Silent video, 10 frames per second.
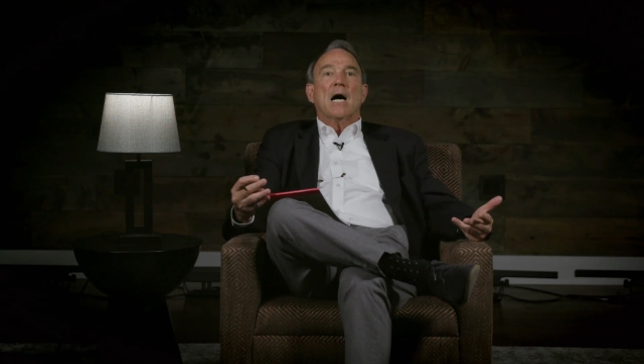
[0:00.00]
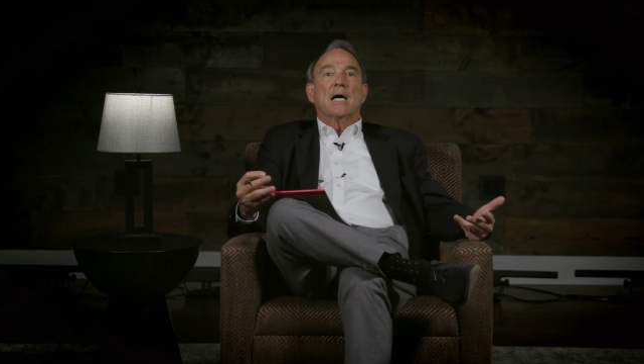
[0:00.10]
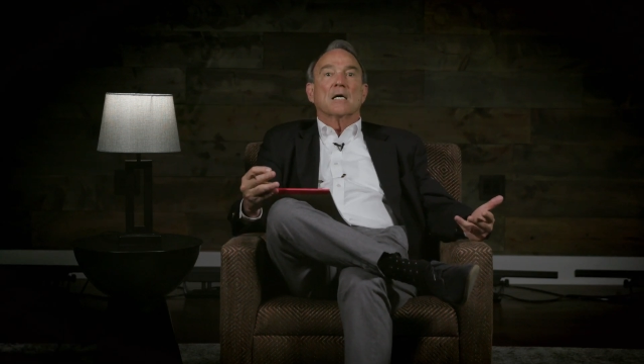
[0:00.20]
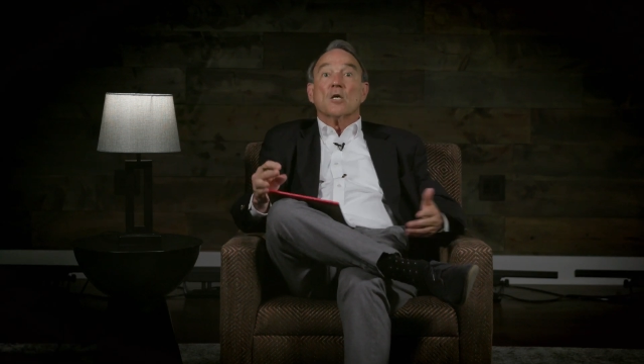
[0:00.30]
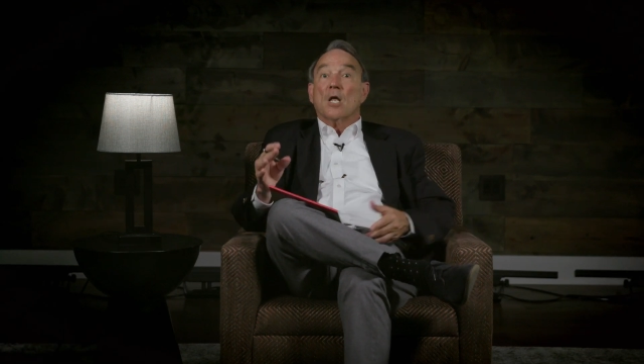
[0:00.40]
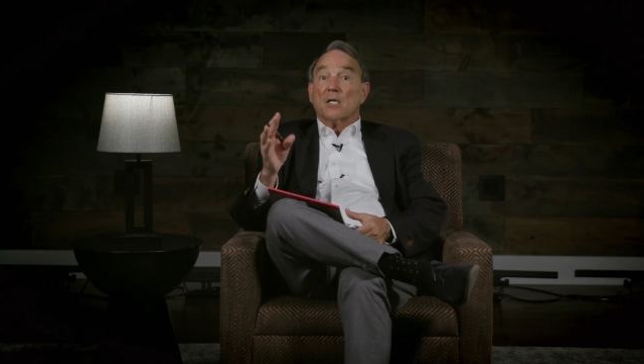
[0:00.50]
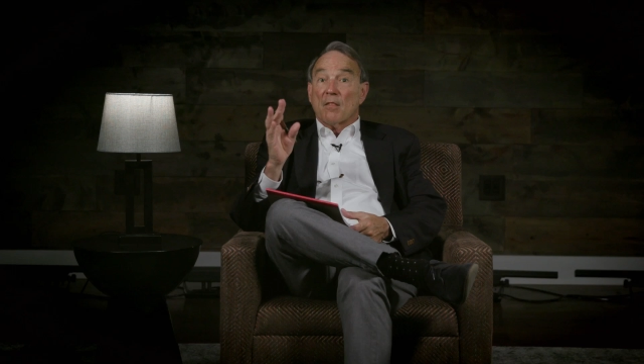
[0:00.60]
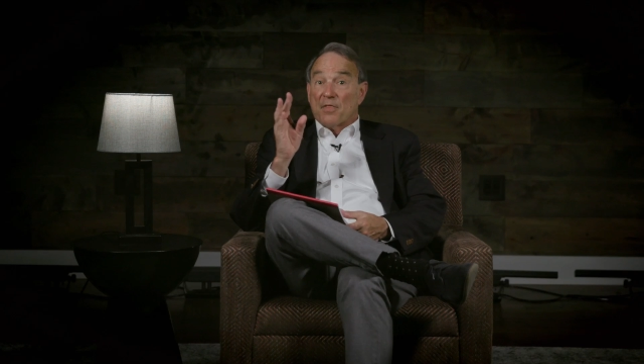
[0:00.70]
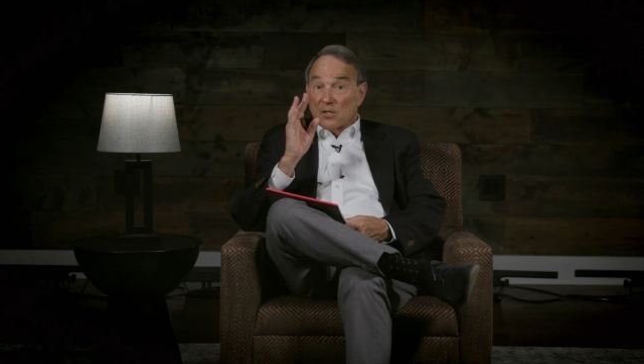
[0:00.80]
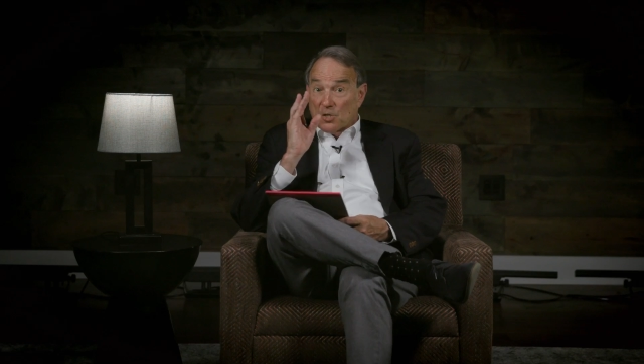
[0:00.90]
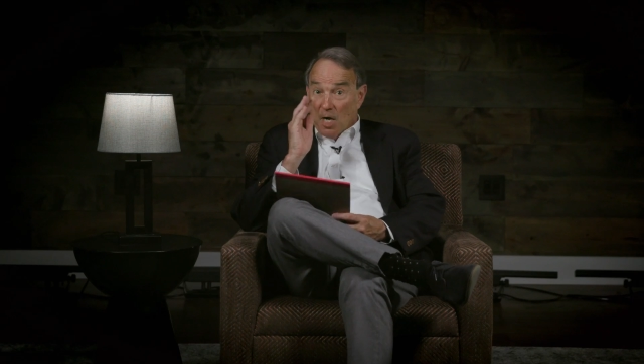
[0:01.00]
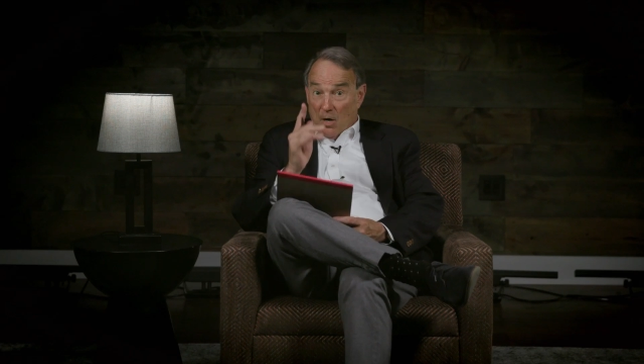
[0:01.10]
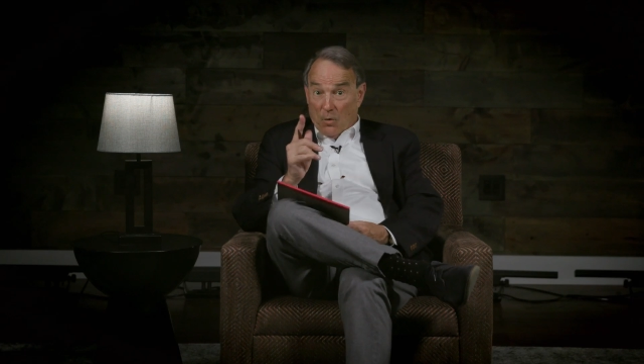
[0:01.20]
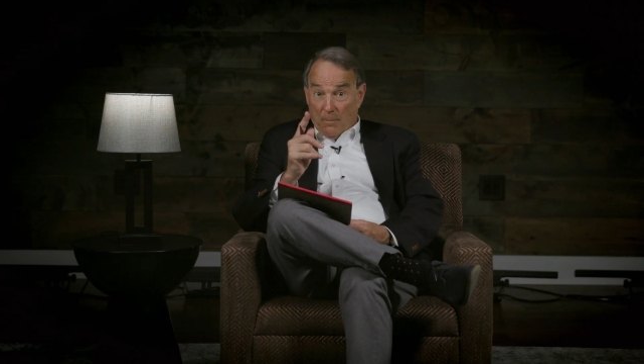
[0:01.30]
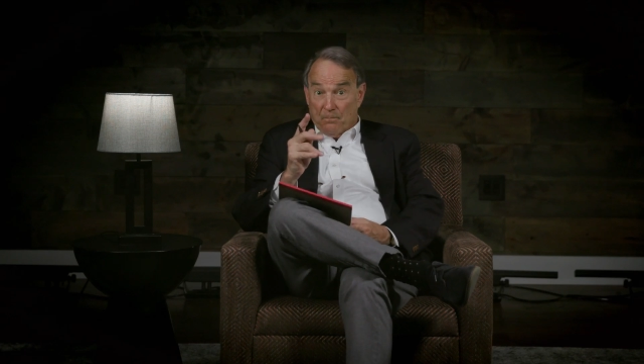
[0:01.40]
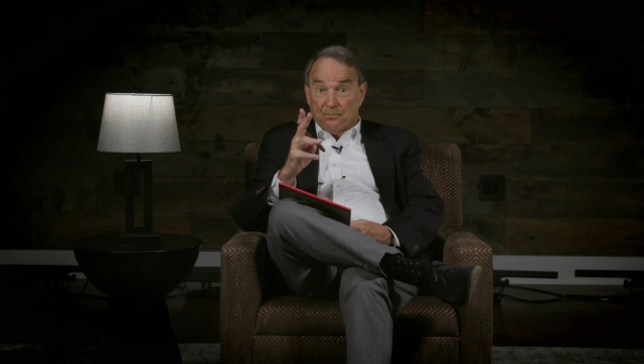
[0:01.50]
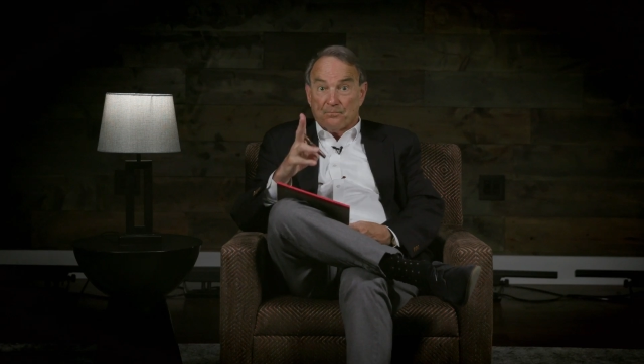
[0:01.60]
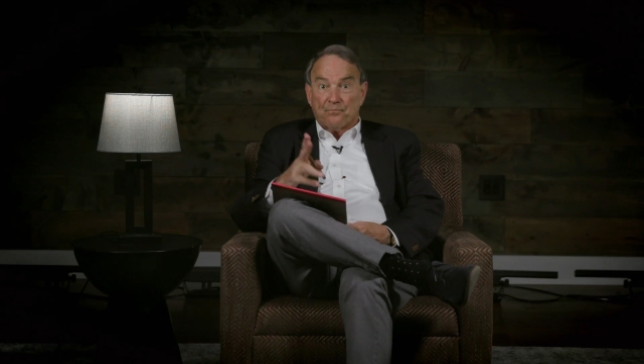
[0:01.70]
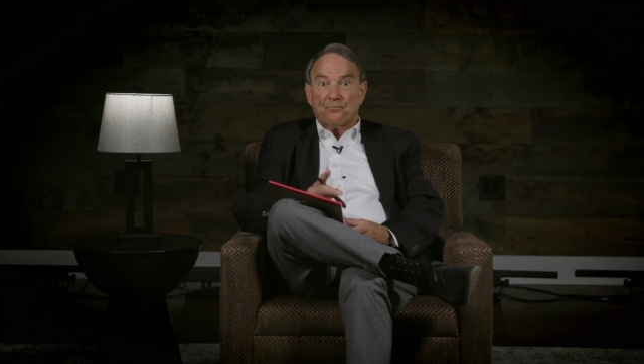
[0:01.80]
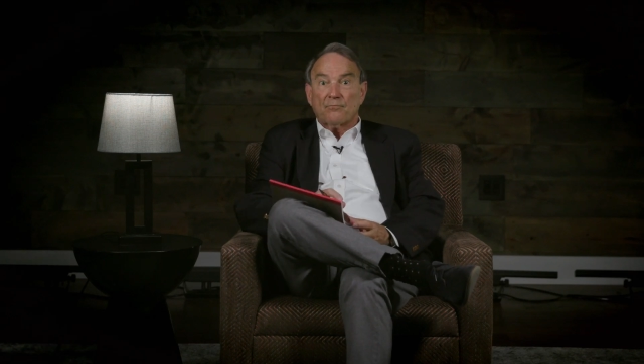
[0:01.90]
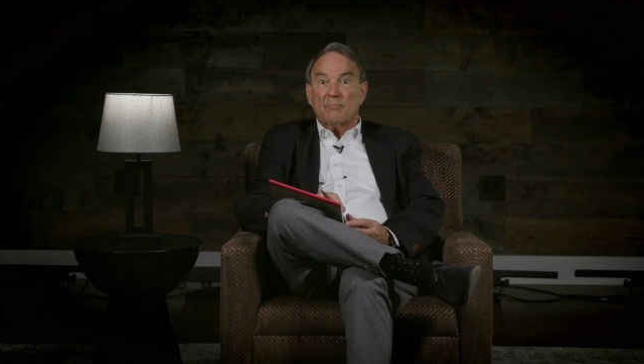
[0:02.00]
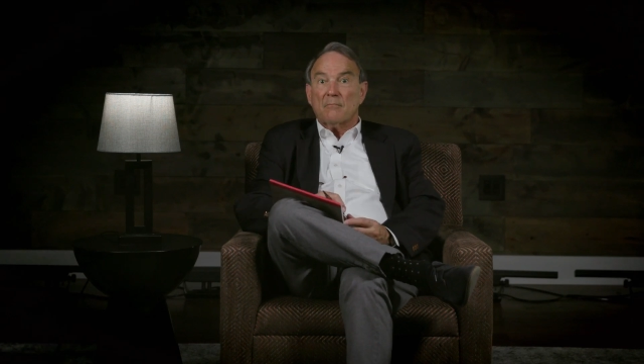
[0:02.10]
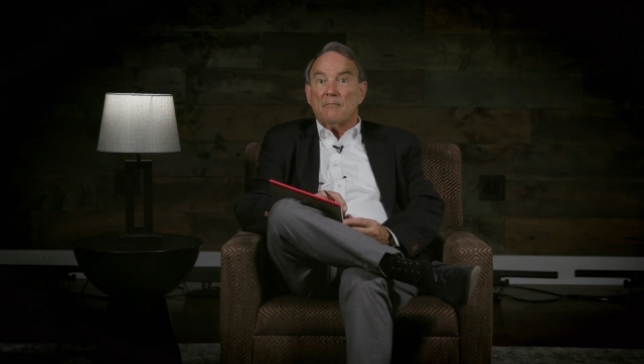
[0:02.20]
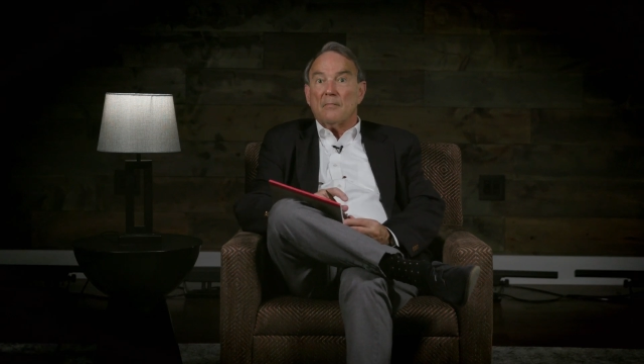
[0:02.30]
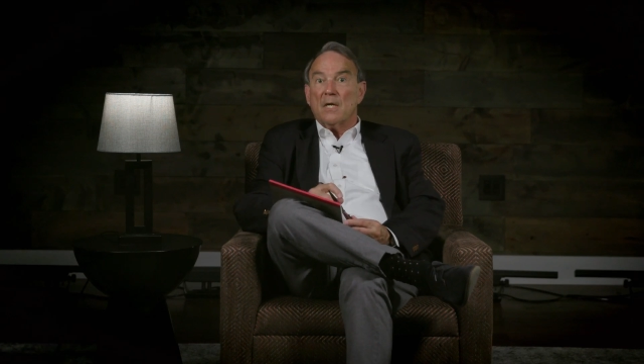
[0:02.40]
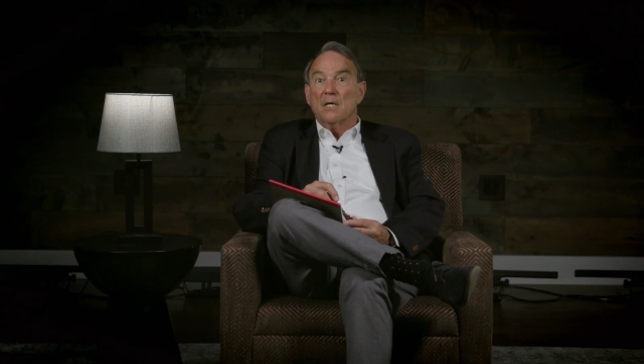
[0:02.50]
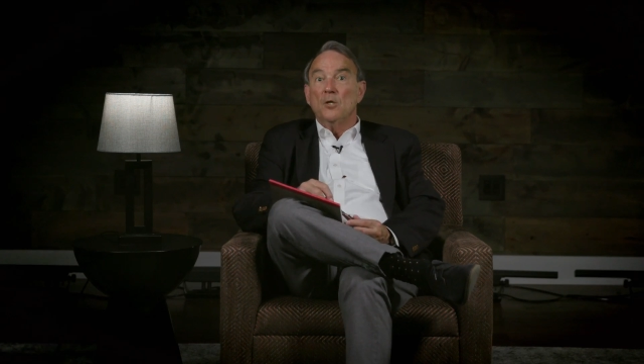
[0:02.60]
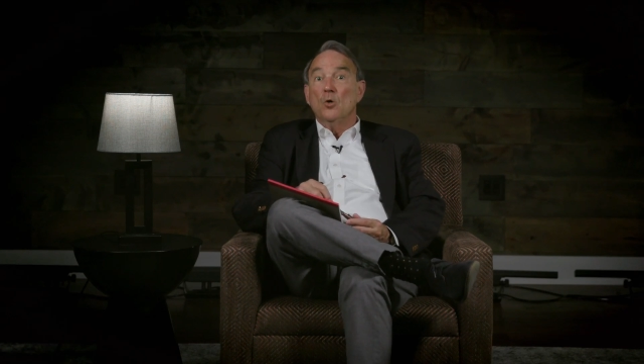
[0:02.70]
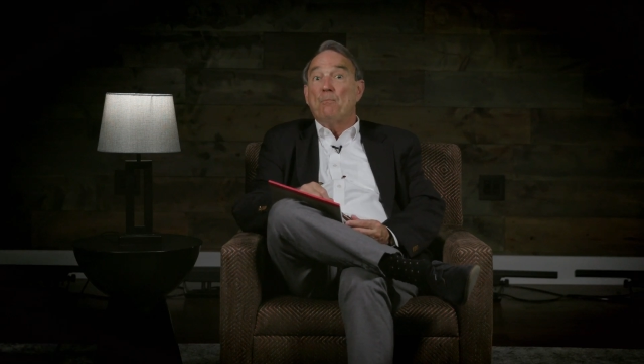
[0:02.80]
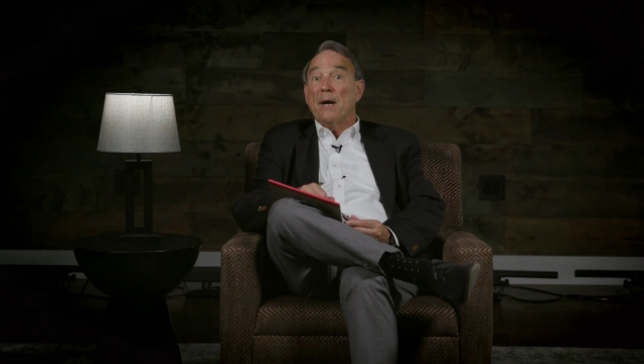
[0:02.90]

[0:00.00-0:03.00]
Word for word: Uh, so, you